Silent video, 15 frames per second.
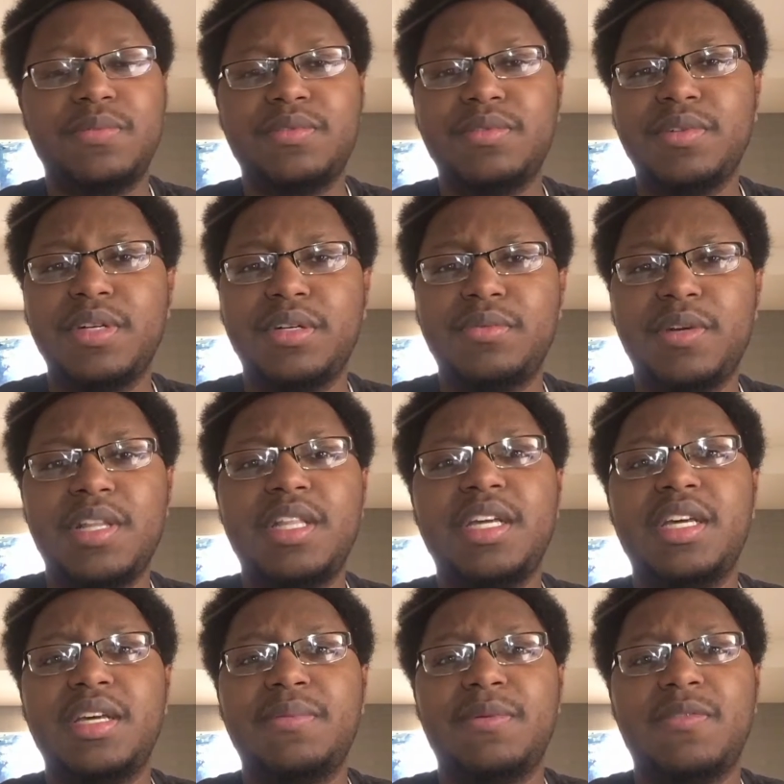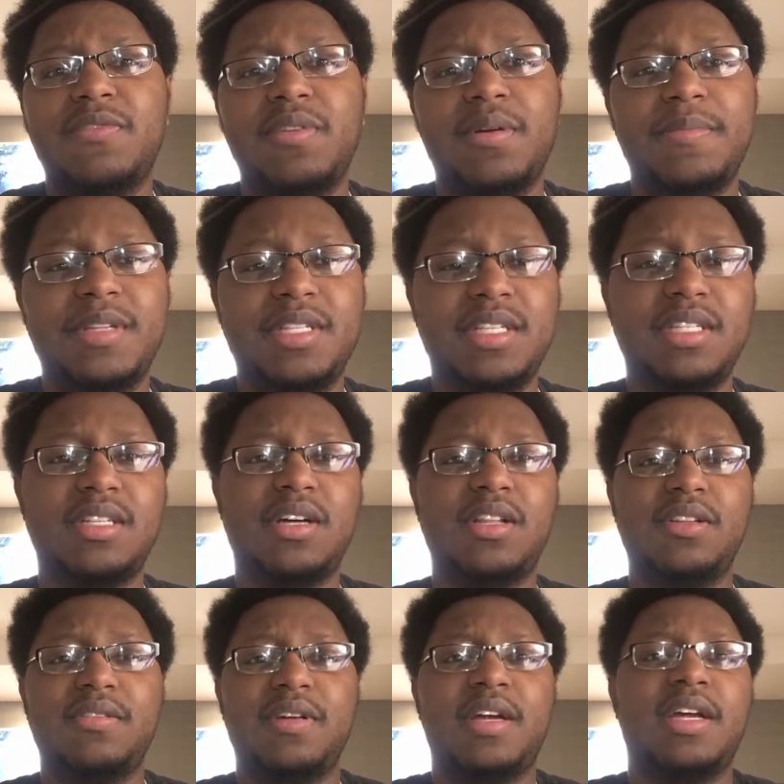Really good performances
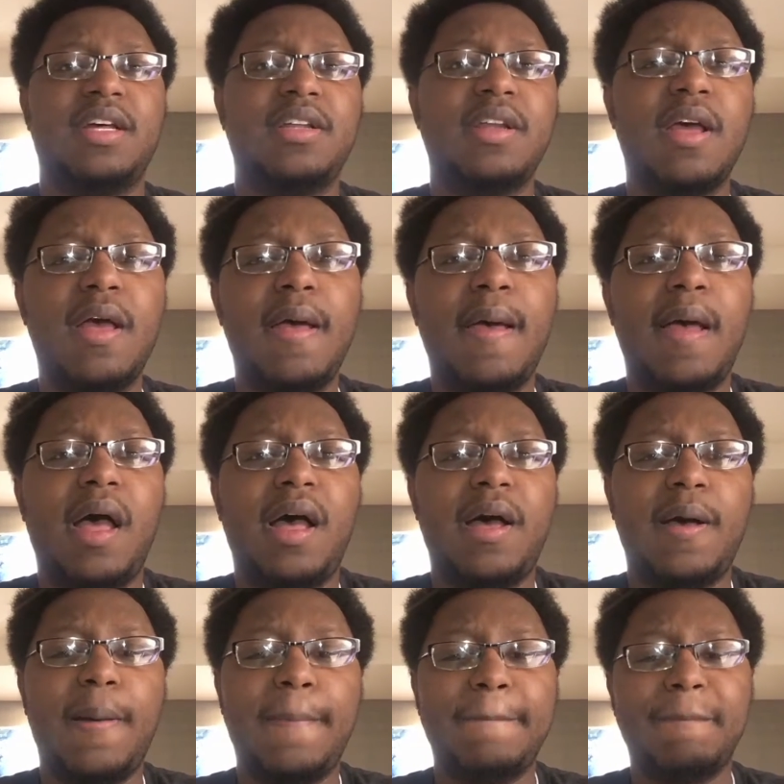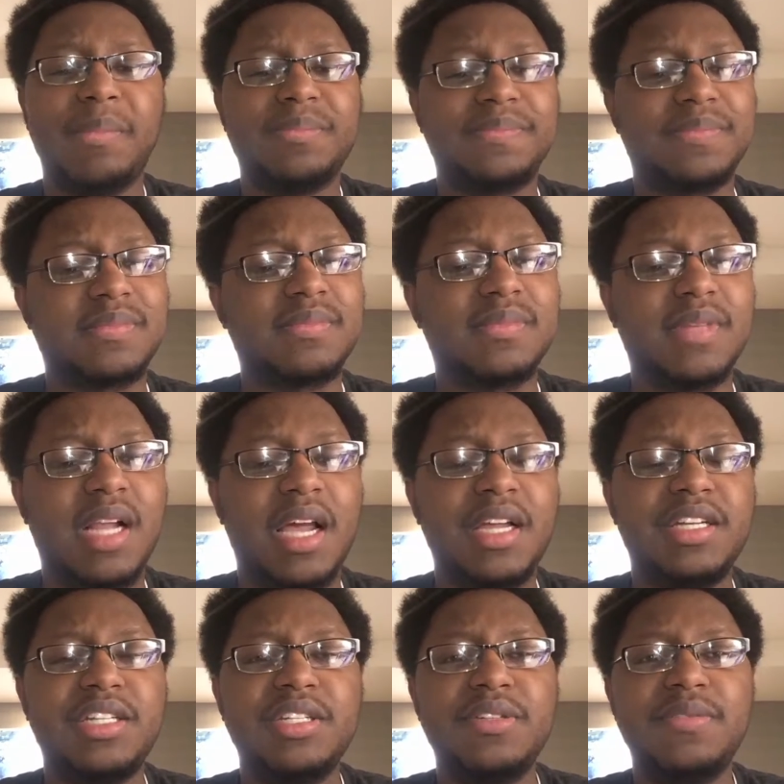all around. I
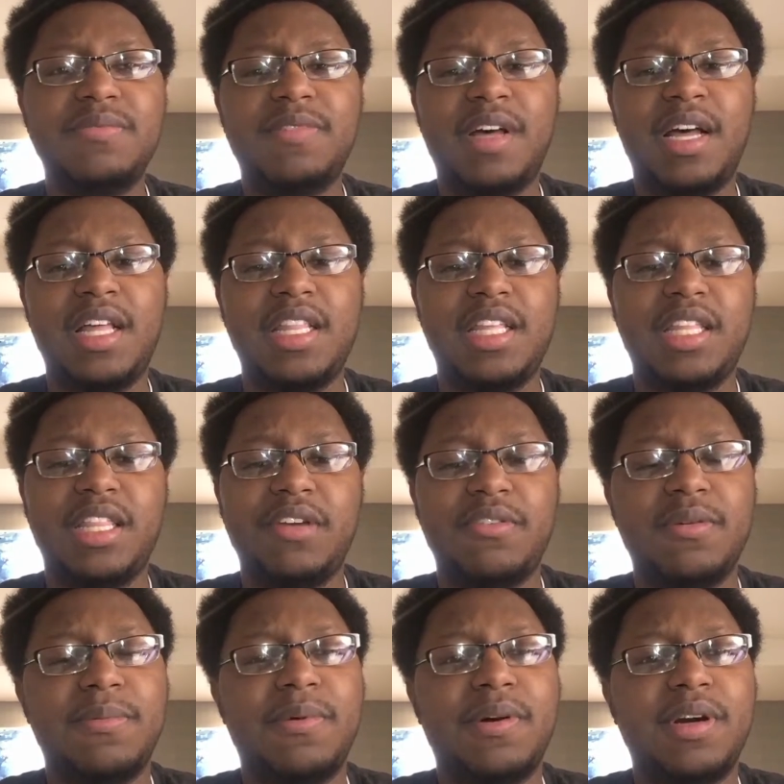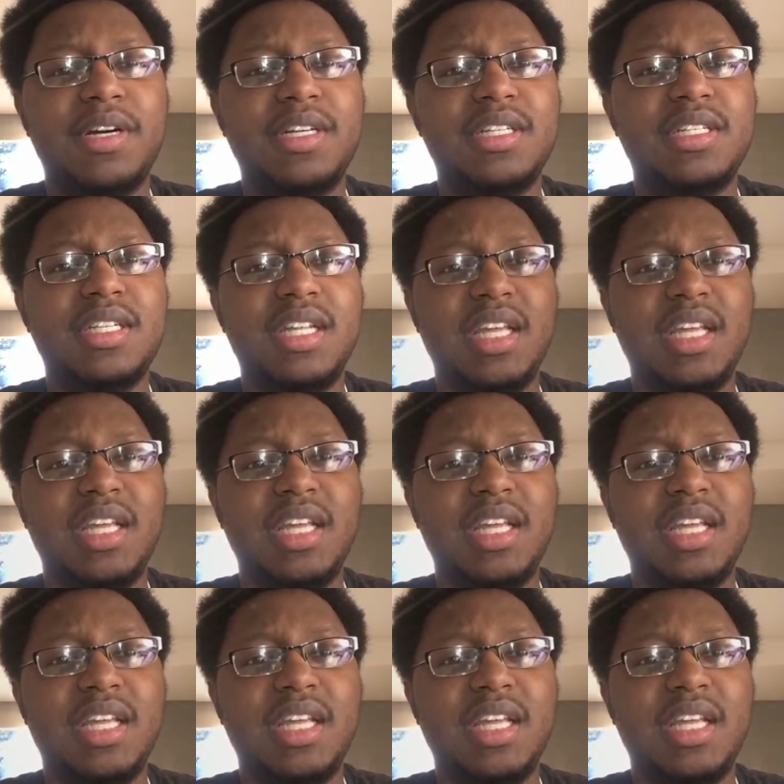do find that there were parts